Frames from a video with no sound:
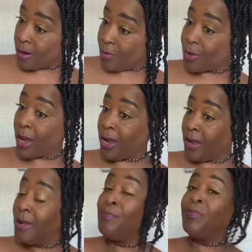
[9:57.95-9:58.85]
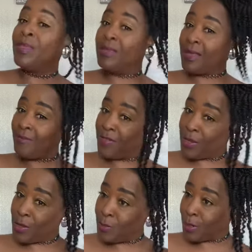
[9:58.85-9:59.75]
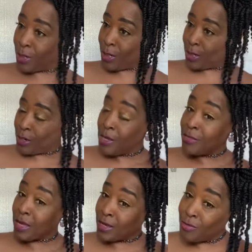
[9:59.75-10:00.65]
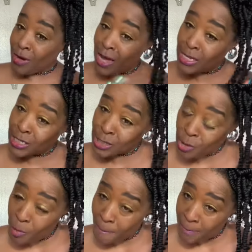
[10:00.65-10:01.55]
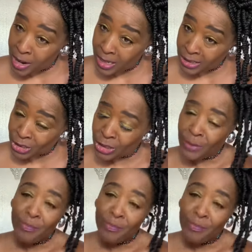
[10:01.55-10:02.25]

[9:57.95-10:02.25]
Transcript: Okay, get that video cleared. Thank you guys so much